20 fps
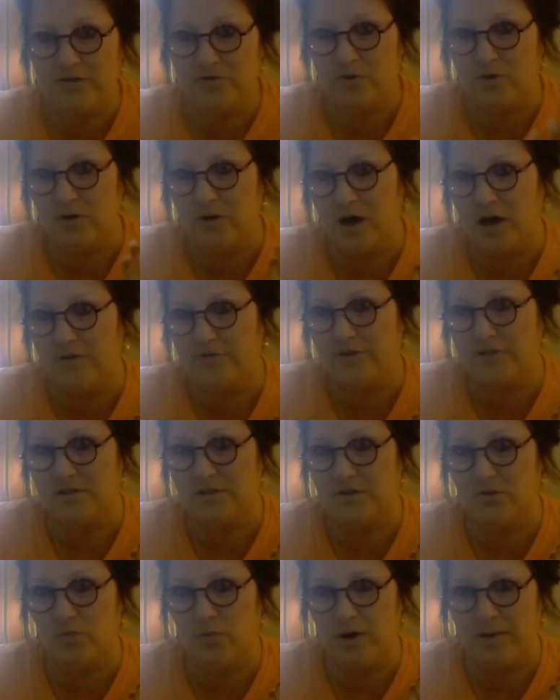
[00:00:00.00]
So a lot of
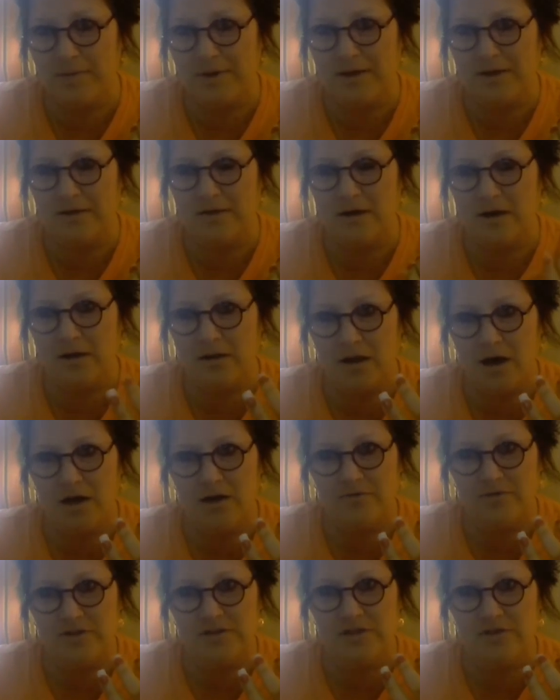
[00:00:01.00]
us women, a lot
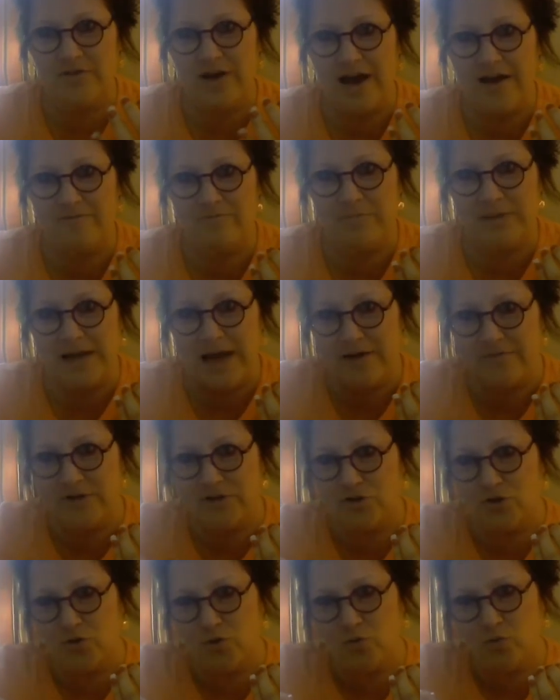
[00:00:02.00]
of us have, have been
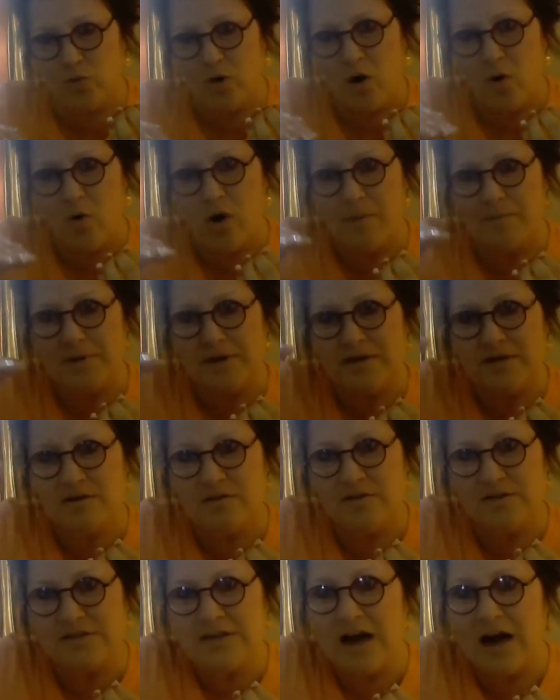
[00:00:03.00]
having to grow up into
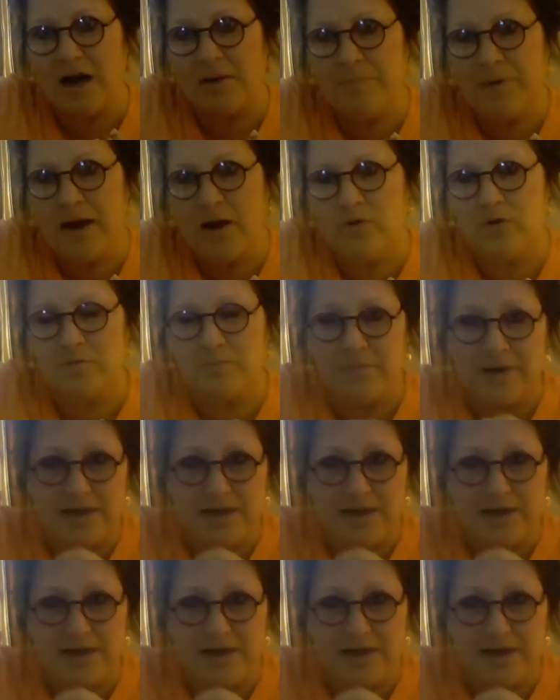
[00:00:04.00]
these high-powered